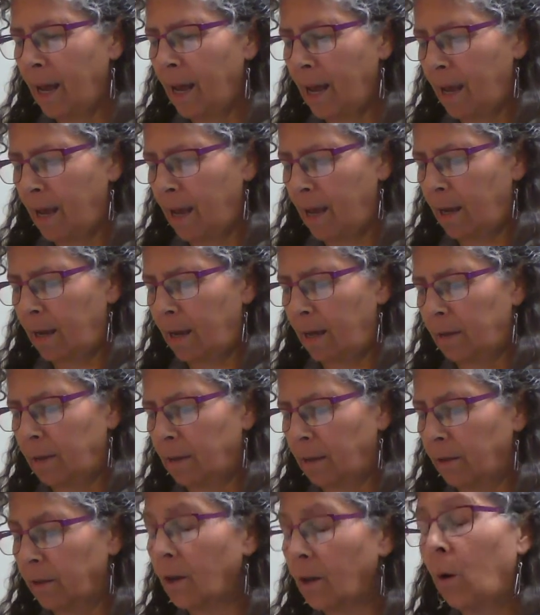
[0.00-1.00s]

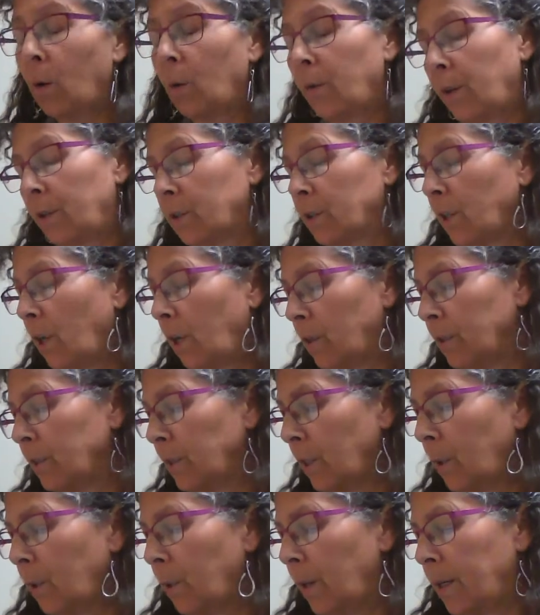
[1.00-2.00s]
And oh, there's
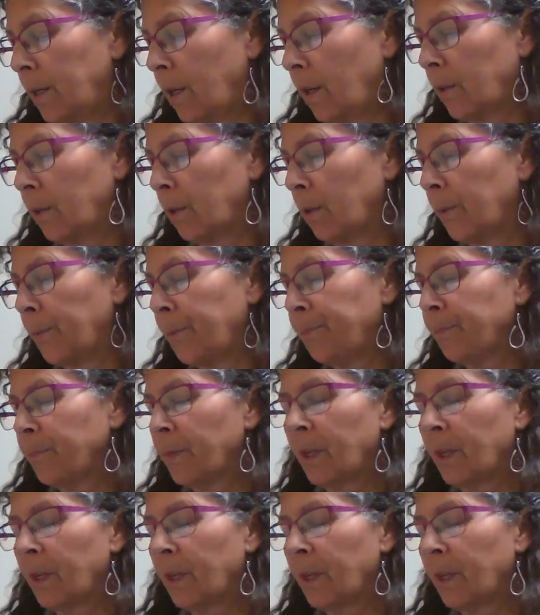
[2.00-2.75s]
also another